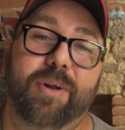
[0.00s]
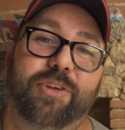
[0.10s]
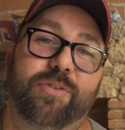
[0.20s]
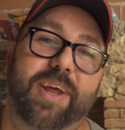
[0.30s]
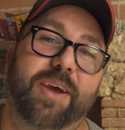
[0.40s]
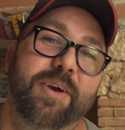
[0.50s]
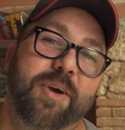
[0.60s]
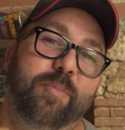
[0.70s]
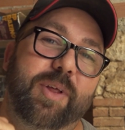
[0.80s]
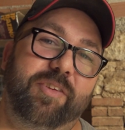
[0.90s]
you like this video.
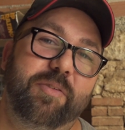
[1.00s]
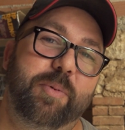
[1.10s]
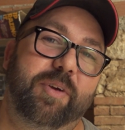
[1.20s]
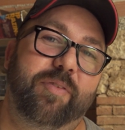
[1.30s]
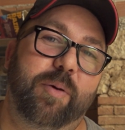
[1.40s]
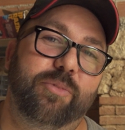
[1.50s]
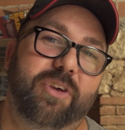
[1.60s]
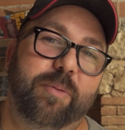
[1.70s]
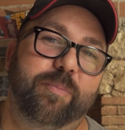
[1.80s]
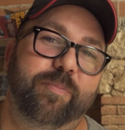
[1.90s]
Please give it a big thumbs
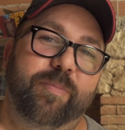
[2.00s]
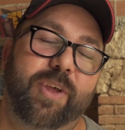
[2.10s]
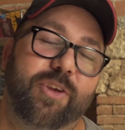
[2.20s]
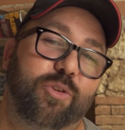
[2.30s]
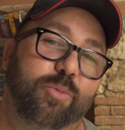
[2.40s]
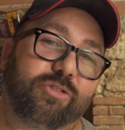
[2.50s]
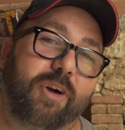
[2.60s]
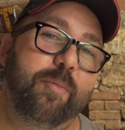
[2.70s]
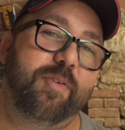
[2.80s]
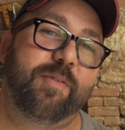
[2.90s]
up.
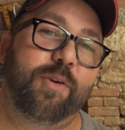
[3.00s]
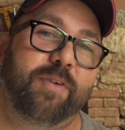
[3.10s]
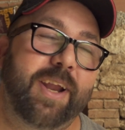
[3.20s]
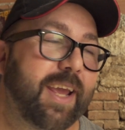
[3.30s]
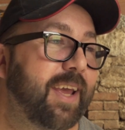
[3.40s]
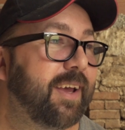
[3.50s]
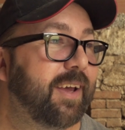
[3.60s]
Subscribe if you haven't already.